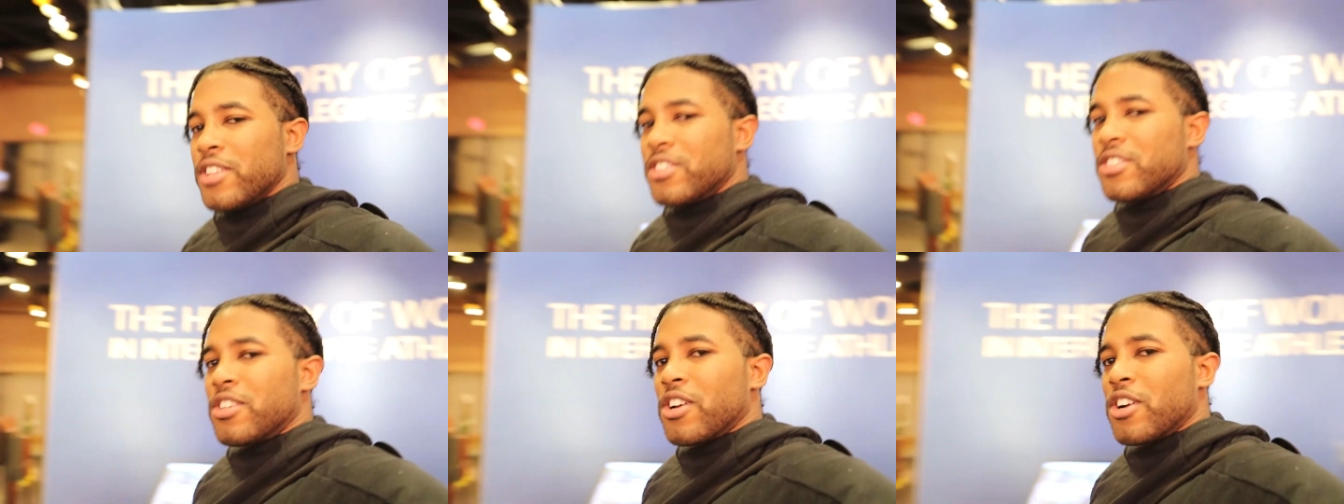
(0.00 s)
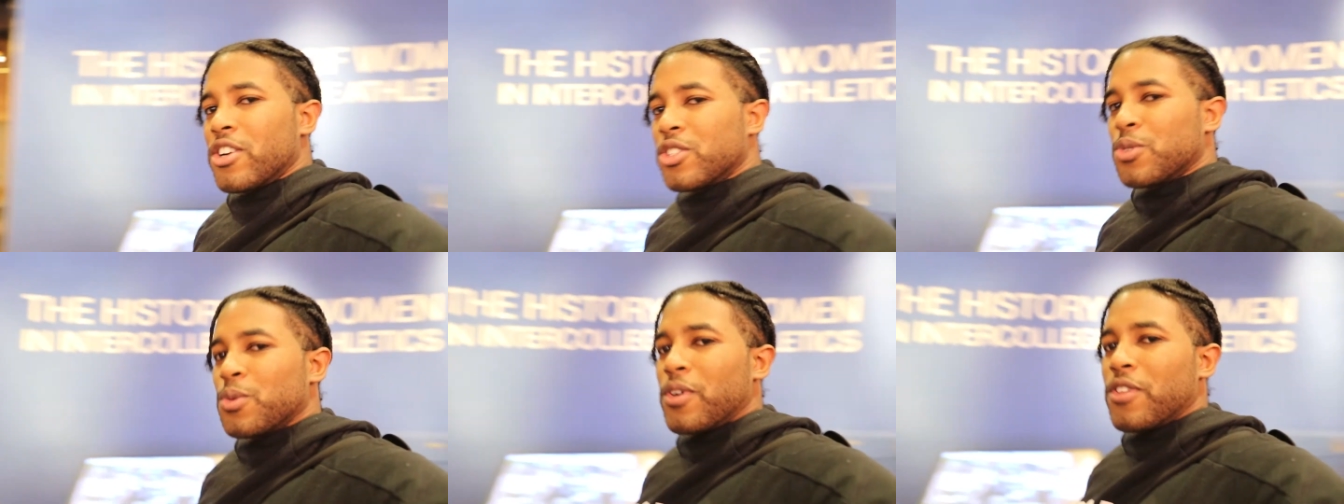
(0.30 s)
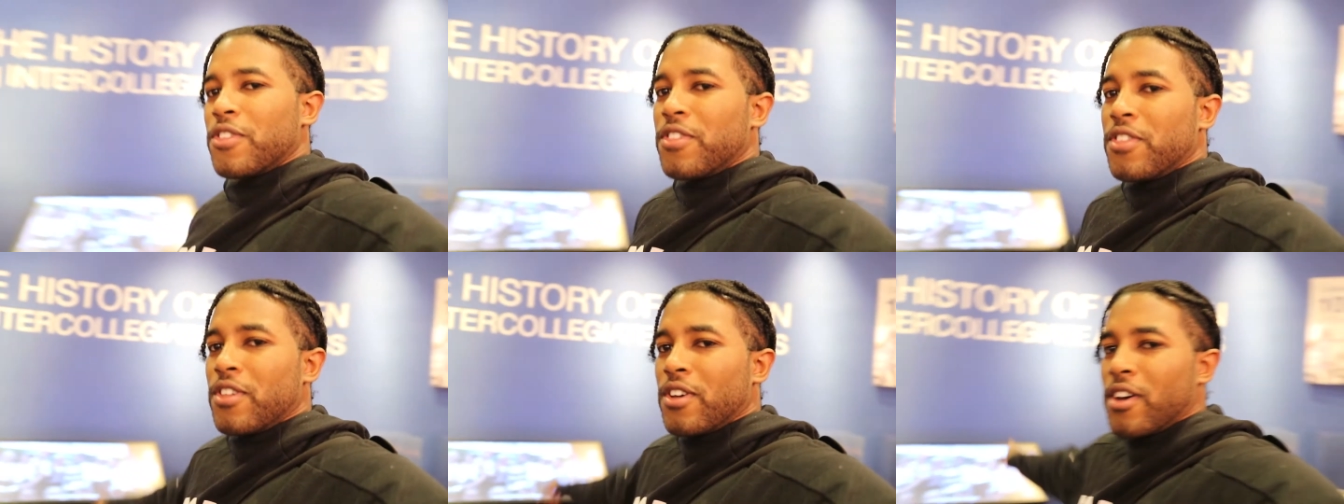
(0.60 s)
It starts
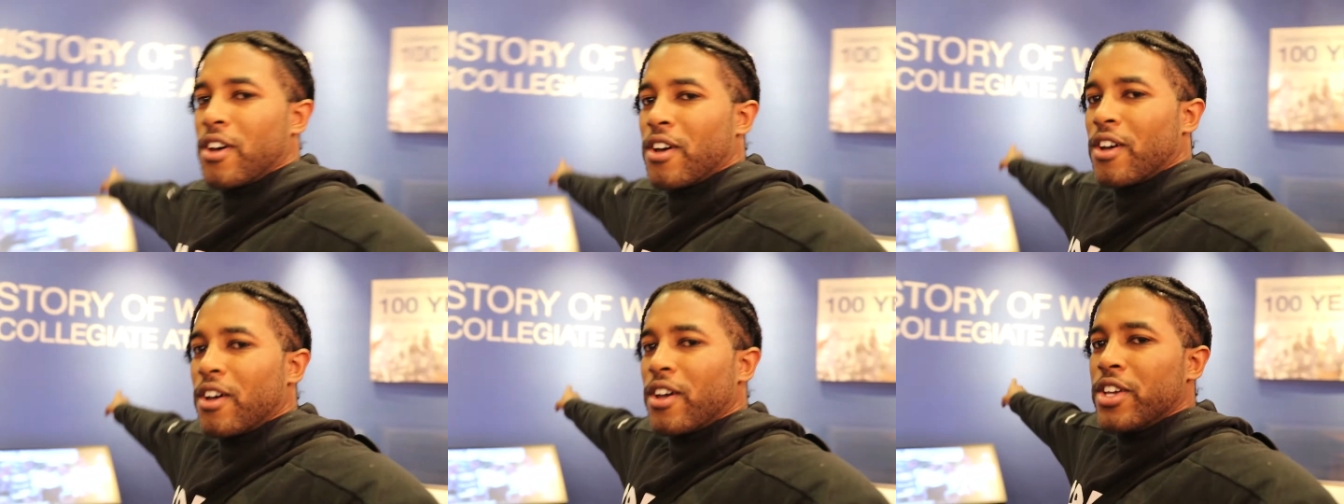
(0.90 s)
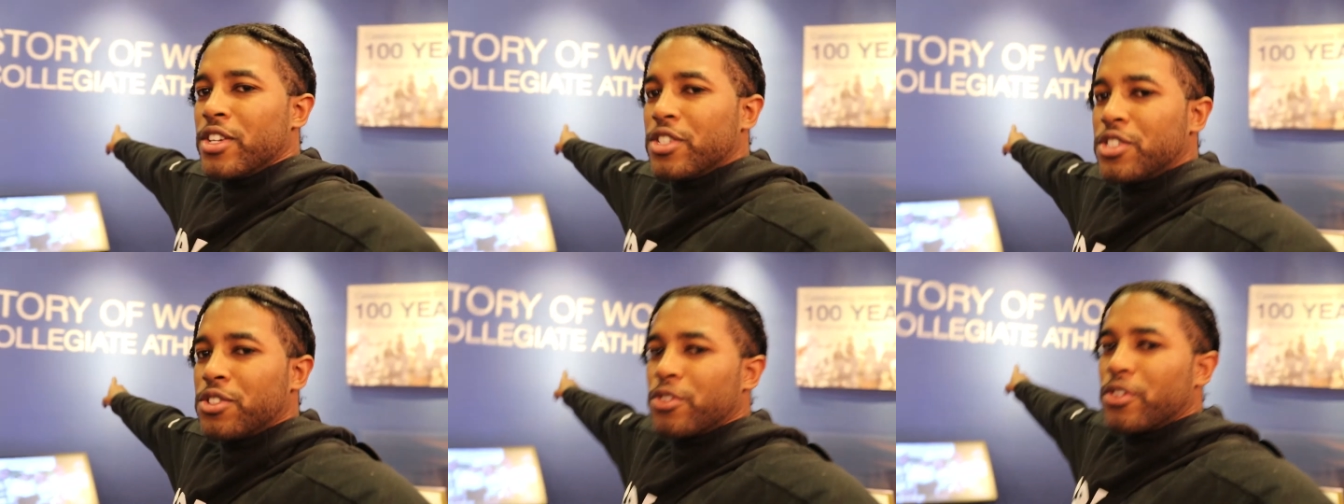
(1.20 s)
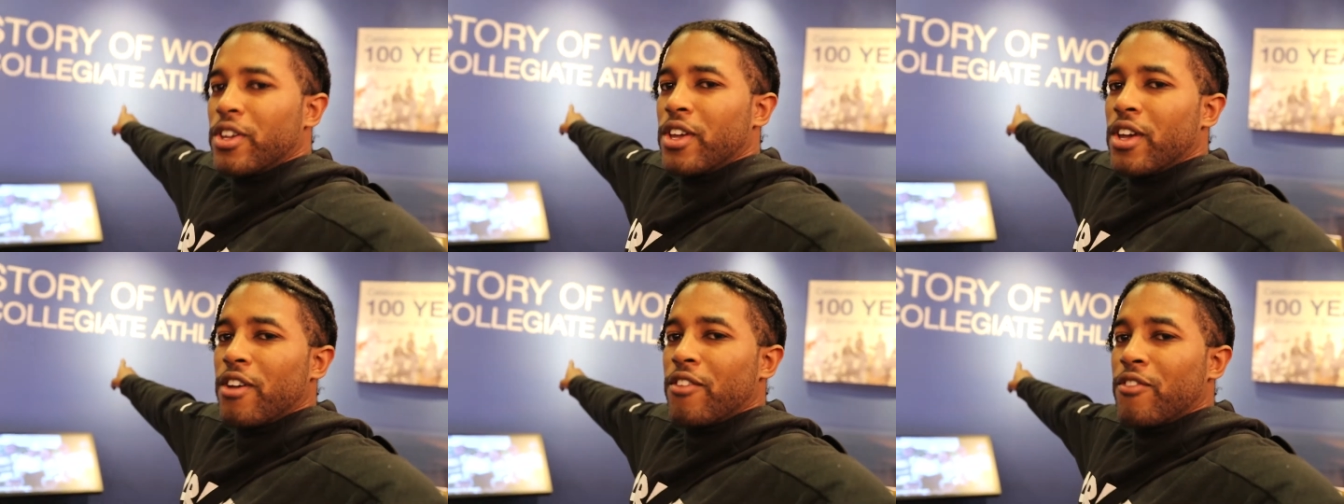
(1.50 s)
with the
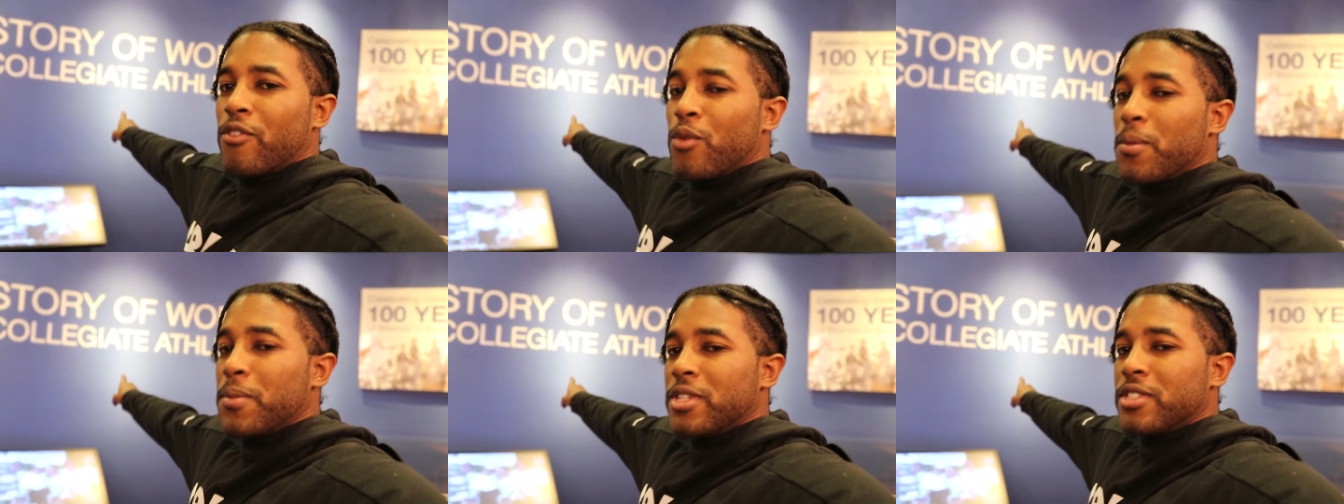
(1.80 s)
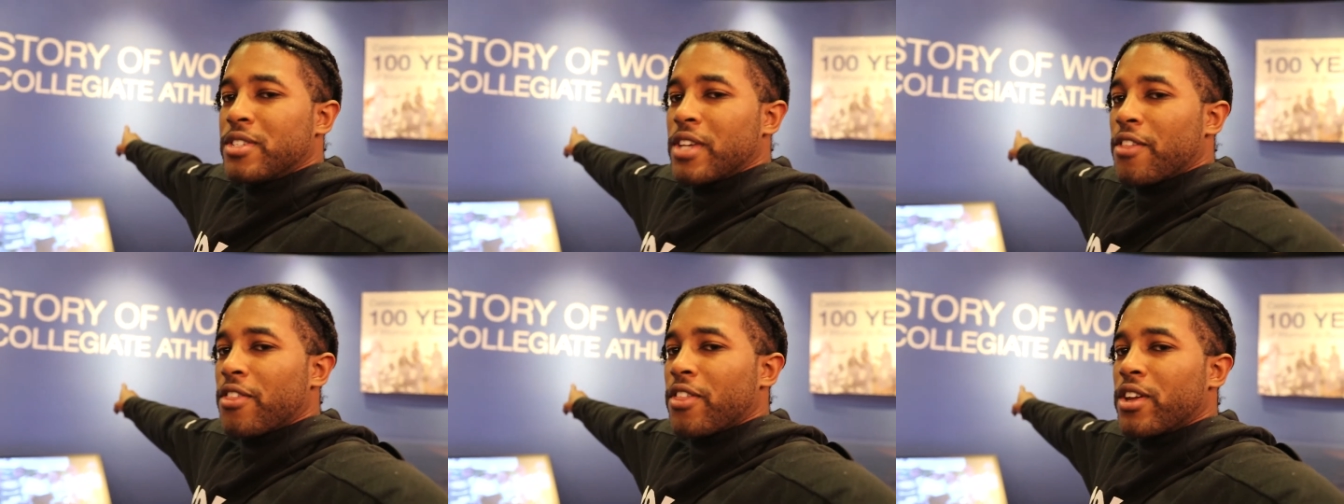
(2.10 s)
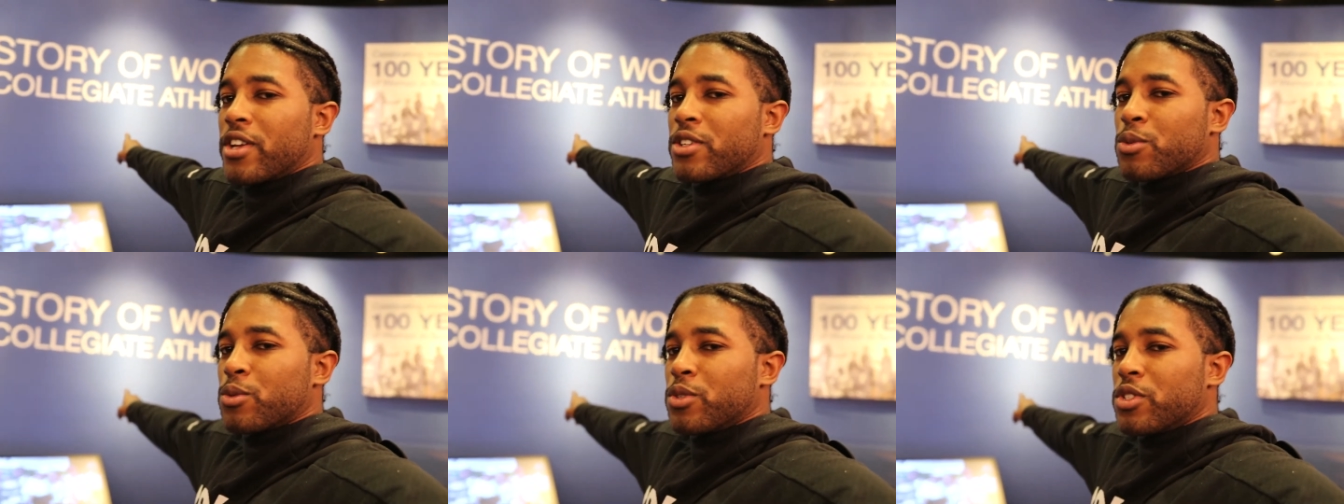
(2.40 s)
history of women's
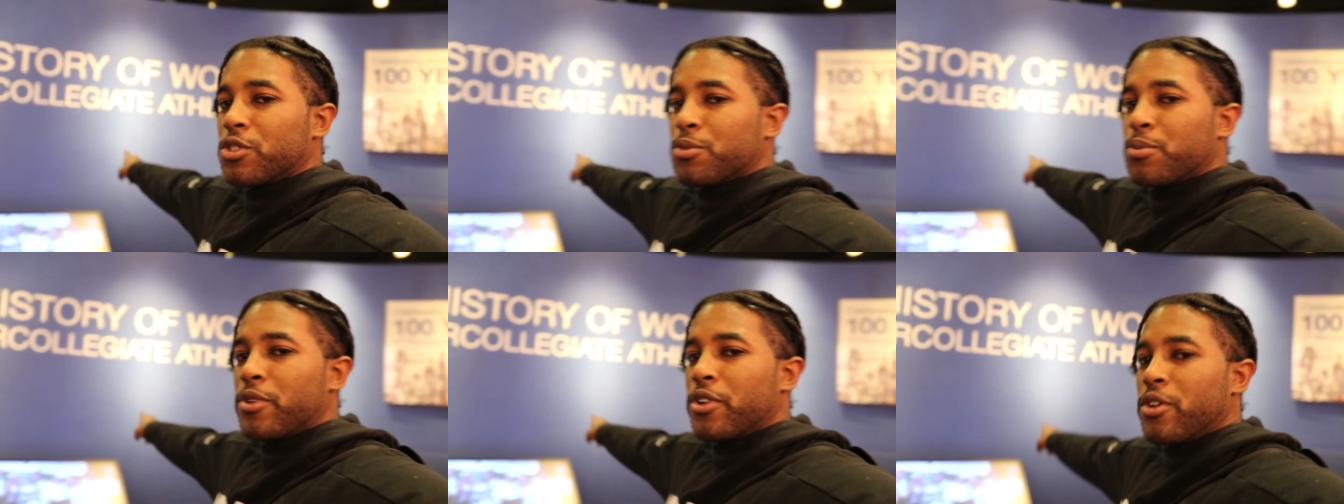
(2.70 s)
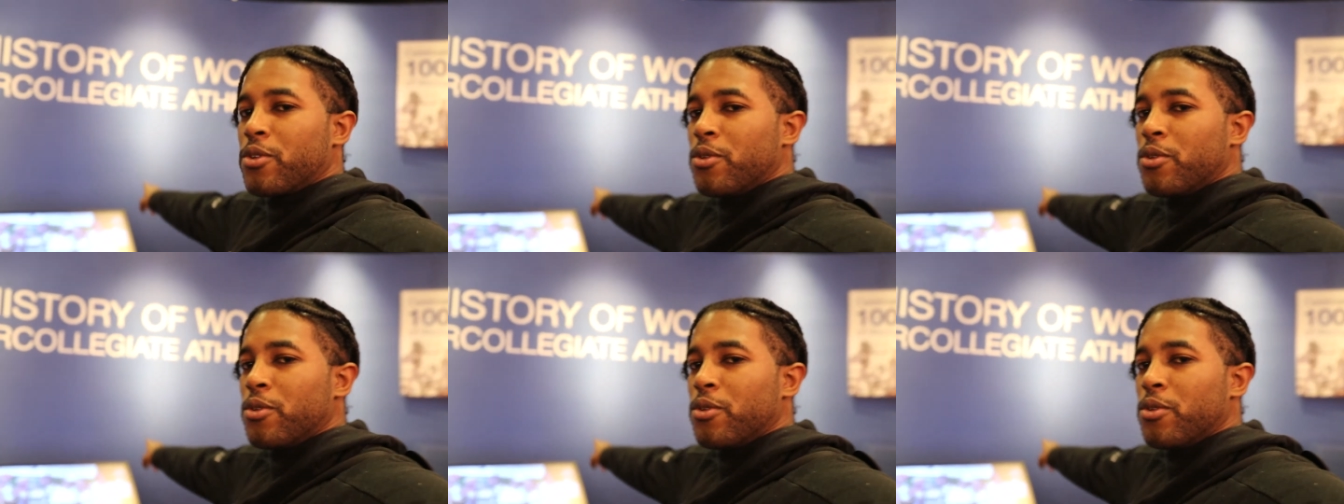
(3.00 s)
athletics, which is pretty